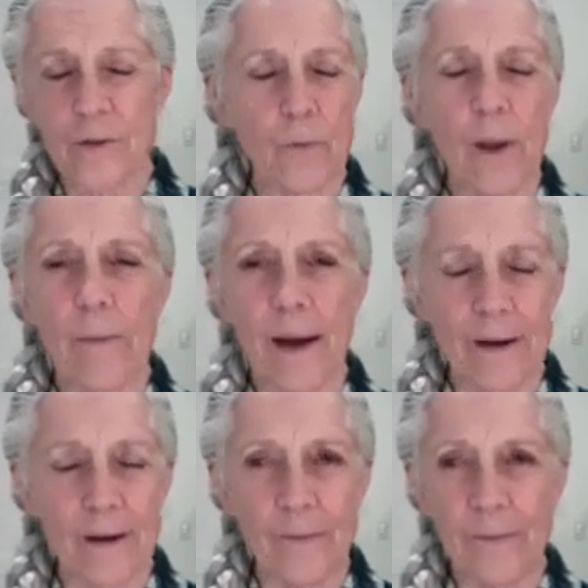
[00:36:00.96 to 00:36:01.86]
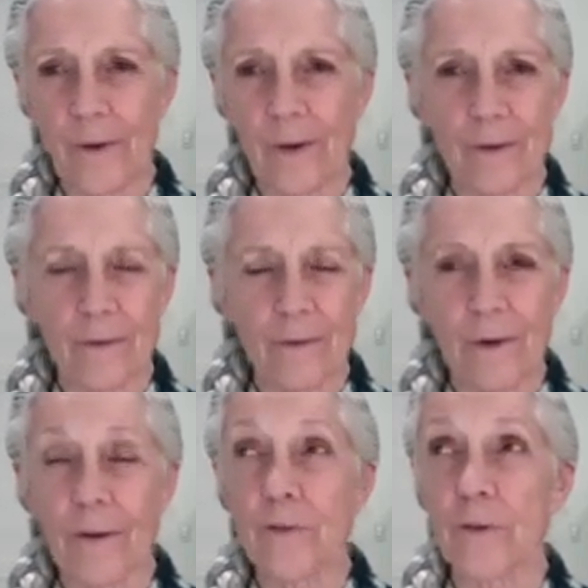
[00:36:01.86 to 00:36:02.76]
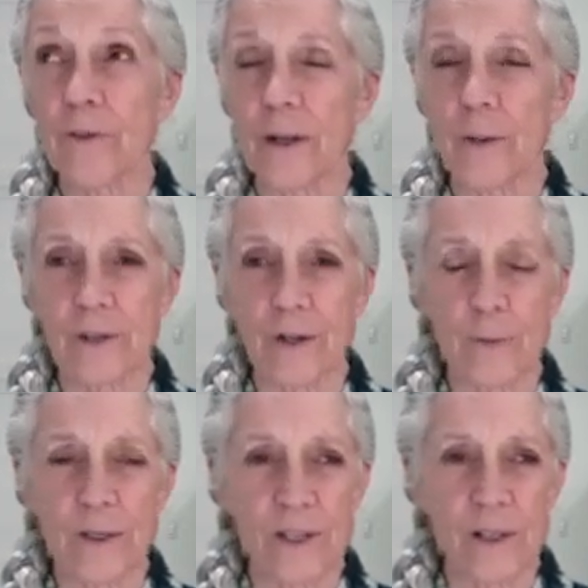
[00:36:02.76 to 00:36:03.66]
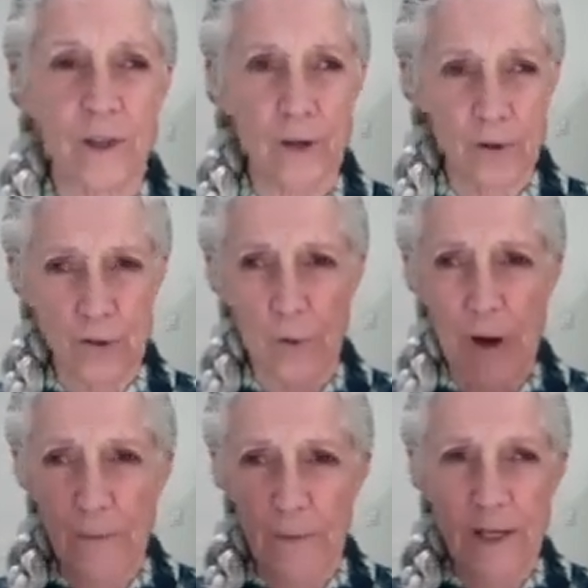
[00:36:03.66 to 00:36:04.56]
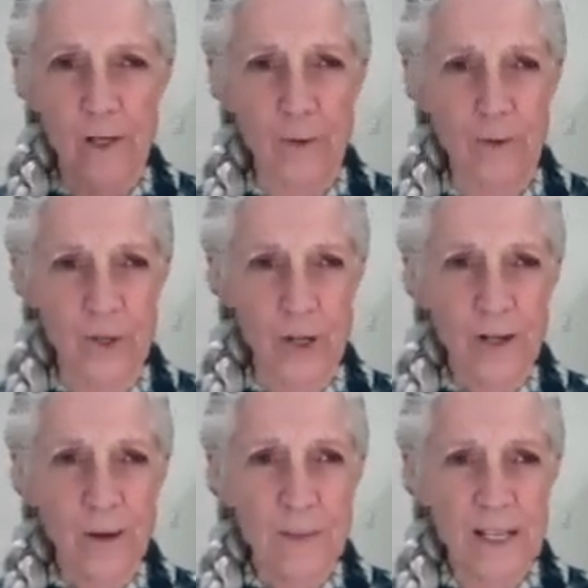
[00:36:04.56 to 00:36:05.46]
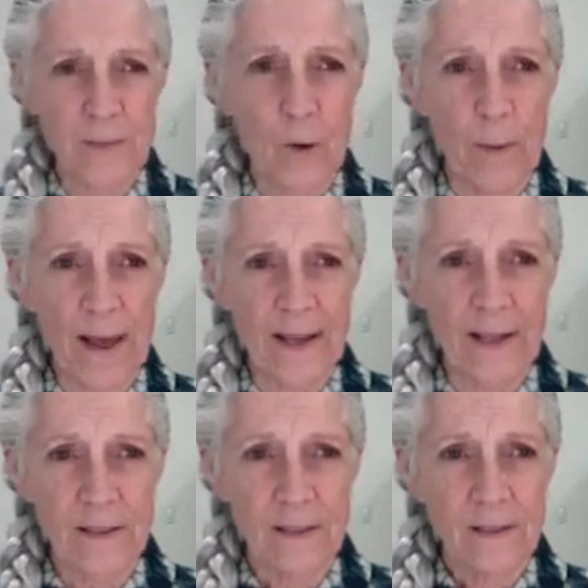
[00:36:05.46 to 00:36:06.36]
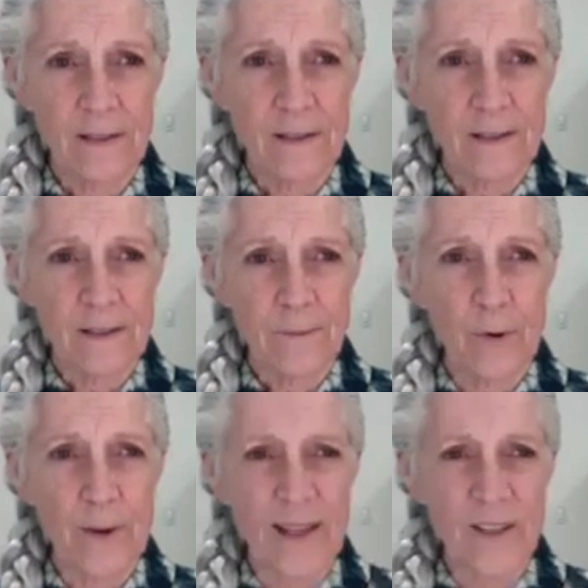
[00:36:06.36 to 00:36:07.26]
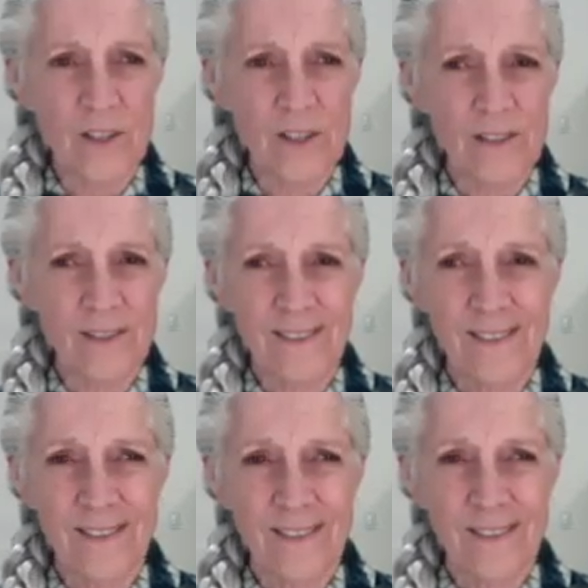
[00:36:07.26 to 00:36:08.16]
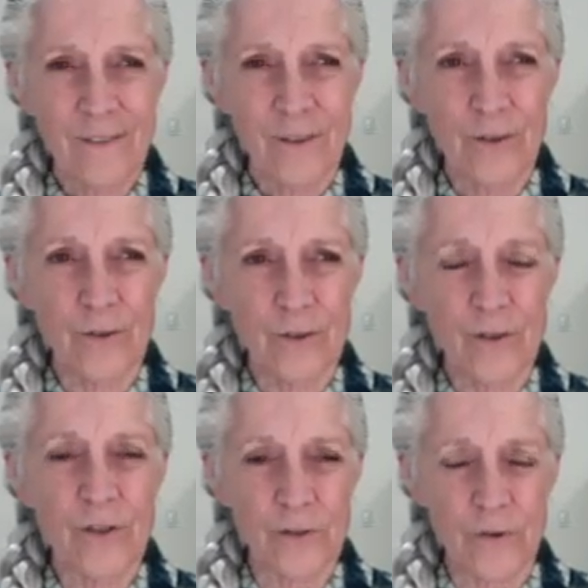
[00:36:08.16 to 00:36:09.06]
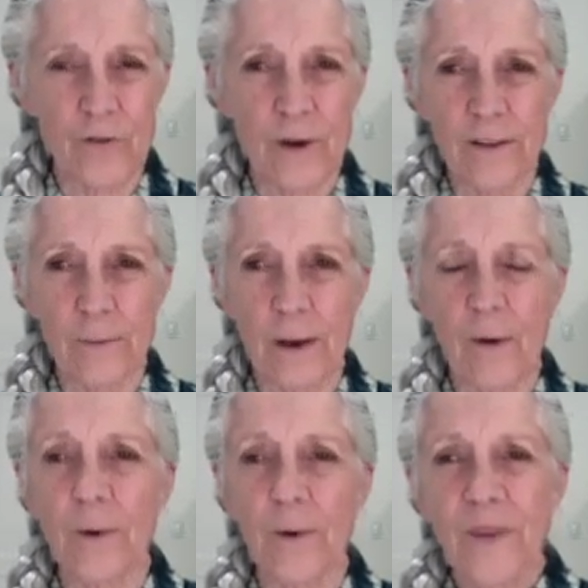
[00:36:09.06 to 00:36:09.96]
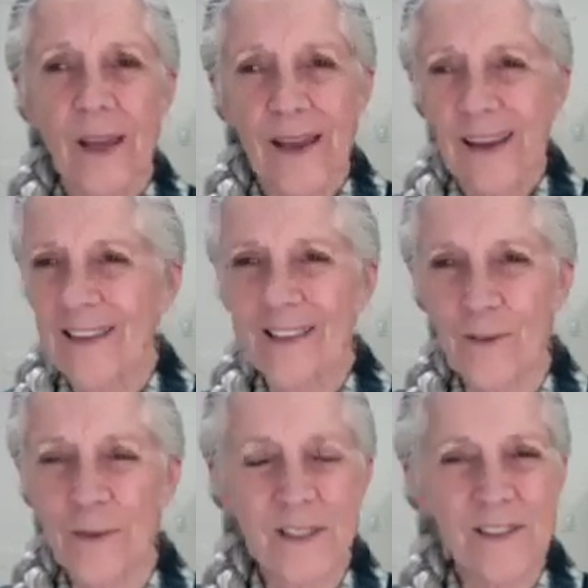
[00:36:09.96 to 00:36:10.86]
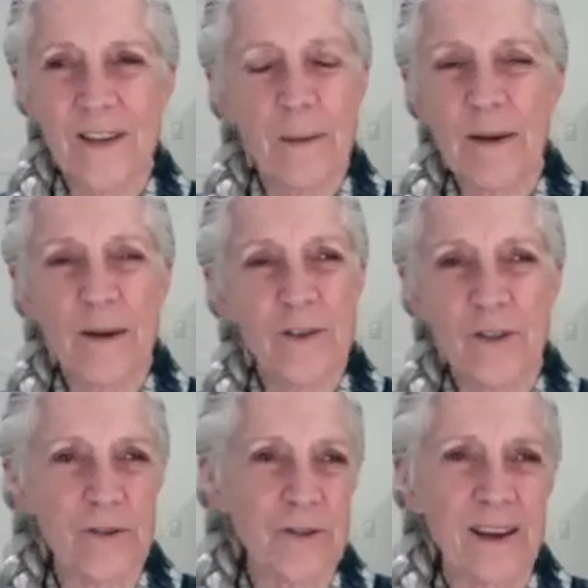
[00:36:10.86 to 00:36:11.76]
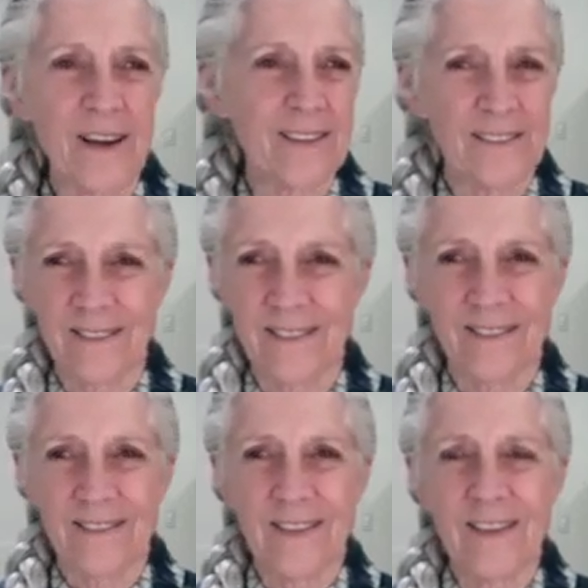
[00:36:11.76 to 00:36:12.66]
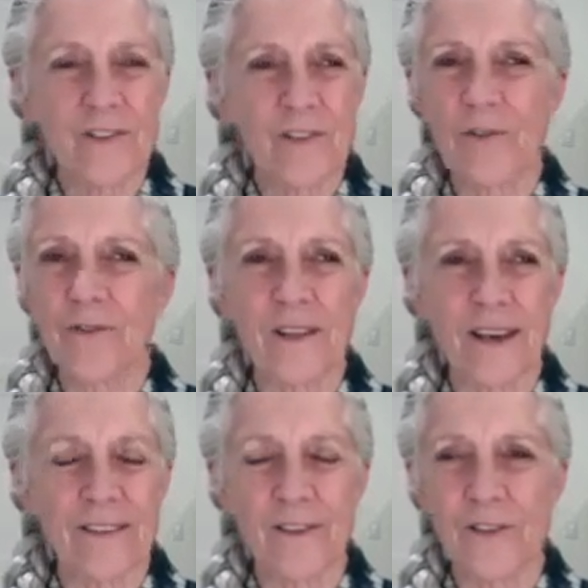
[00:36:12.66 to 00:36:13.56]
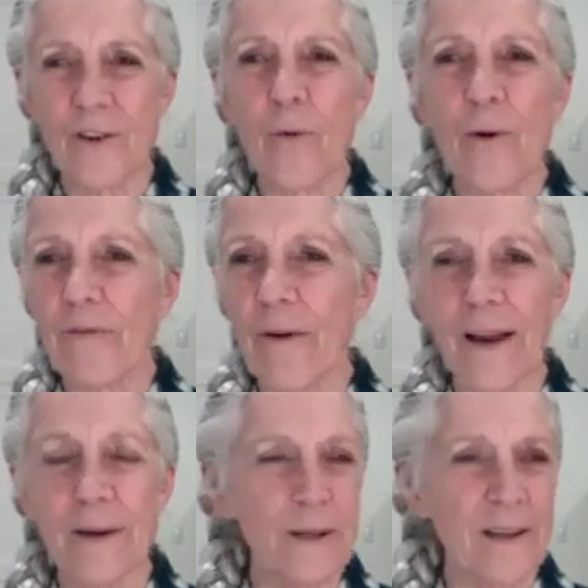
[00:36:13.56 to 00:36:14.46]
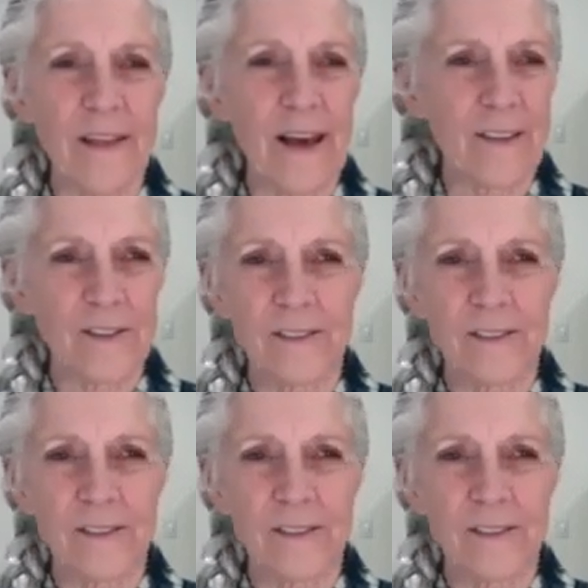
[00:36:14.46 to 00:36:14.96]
was way back when I was first studying with Satomi Sensei. It's great, big, huge baseball bat, bokens. You just for strength and power. And Satomi Sensei comes, he goes, don't do that. He goes, don't do that. There's no refinement in that.